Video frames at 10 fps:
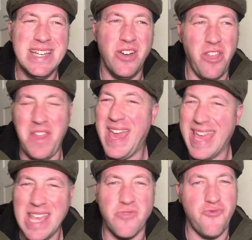Although that
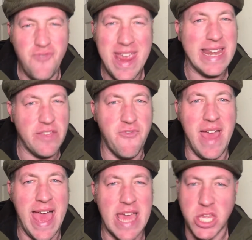is really
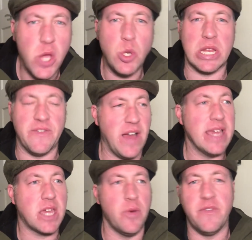rare. Usually if I
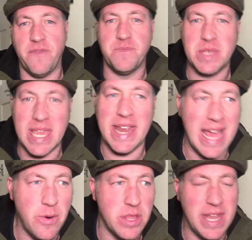go and see an
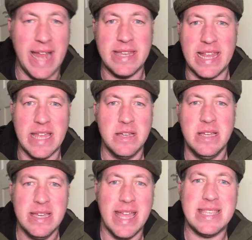owl and handle it,
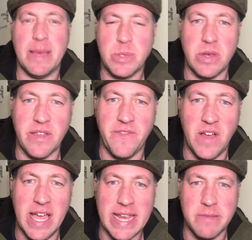it's absolutely
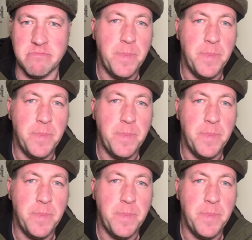fine.